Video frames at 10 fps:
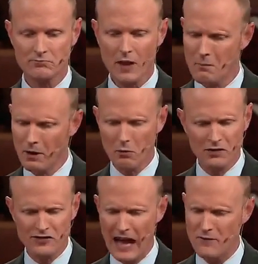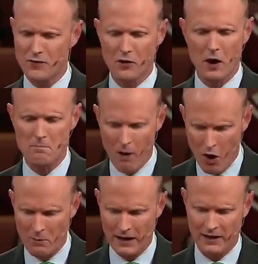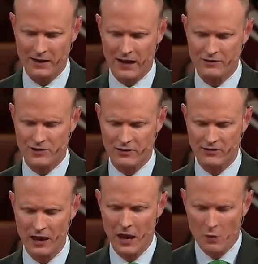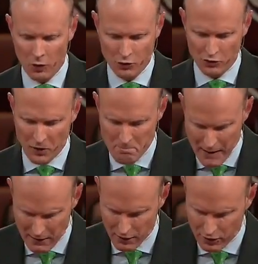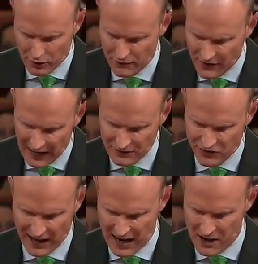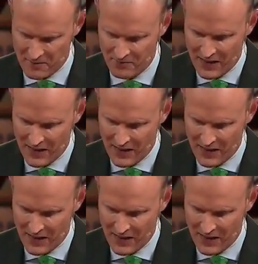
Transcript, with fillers: but was not for a moment unconscious, which was a miracle of God's care.